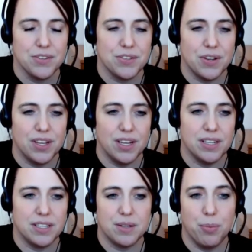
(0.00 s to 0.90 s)
So
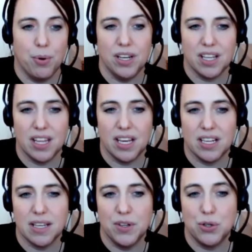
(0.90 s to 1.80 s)
the disappointing thing
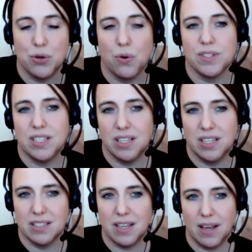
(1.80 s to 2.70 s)
is that we don't see
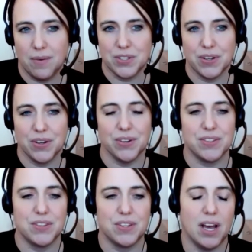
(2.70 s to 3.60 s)
these same
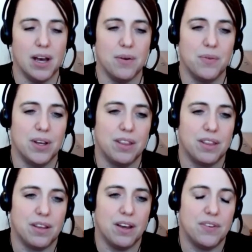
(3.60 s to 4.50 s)
results
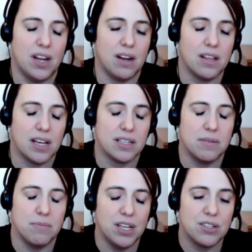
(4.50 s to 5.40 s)
with venetoclax
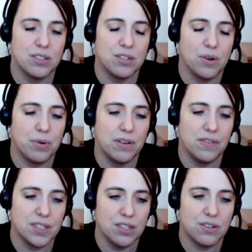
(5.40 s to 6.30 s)
in patients who were
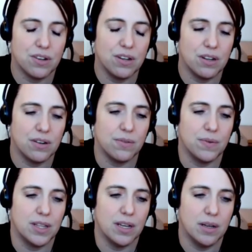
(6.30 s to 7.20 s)
previously treated
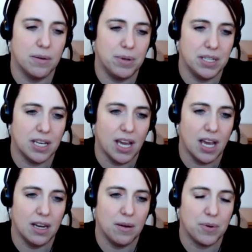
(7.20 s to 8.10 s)
with a
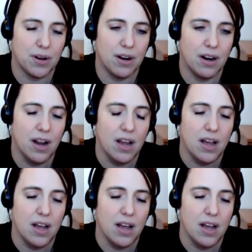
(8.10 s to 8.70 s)
BTK inhibitor.